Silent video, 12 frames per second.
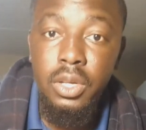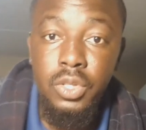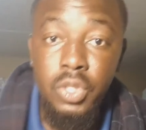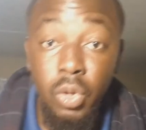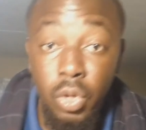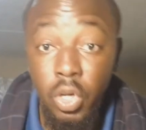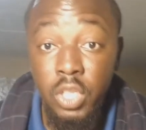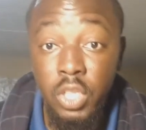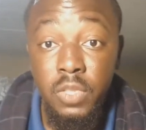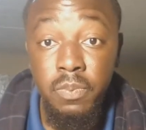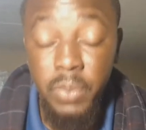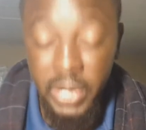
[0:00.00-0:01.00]
So
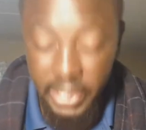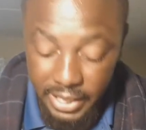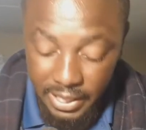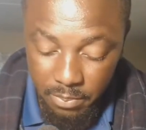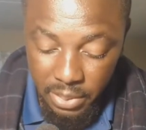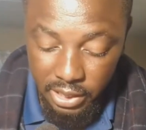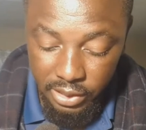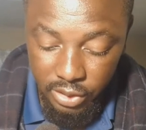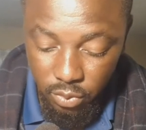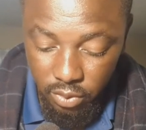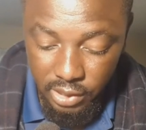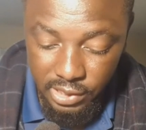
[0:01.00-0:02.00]
crossbreeding
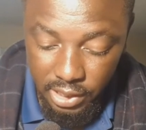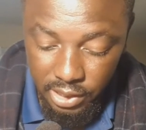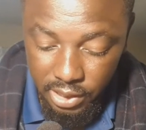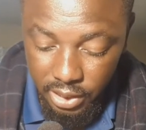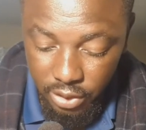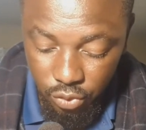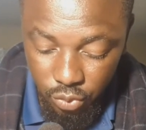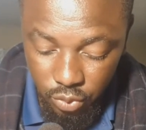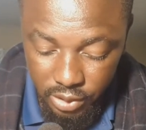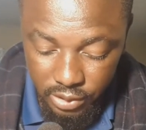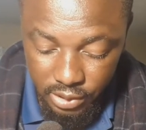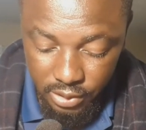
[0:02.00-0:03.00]
ability with the Santa
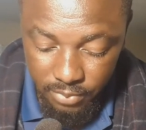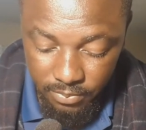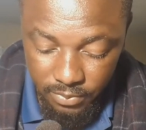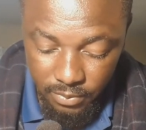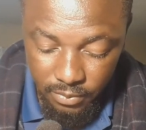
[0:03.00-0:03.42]
Gertrudis.